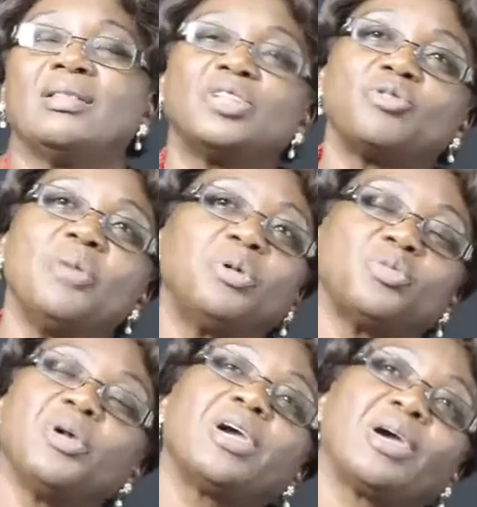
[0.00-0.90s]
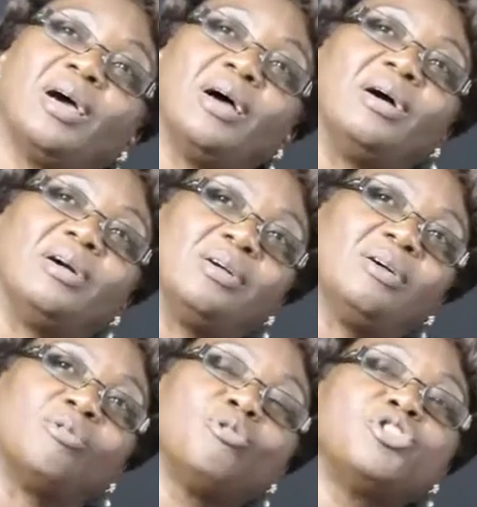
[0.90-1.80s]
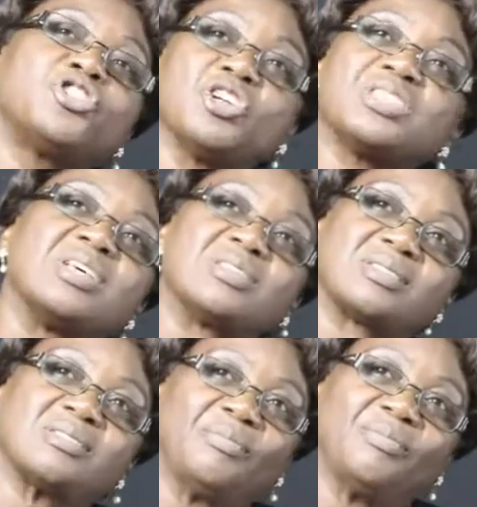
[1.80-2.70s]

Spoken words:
that you're able to make good choices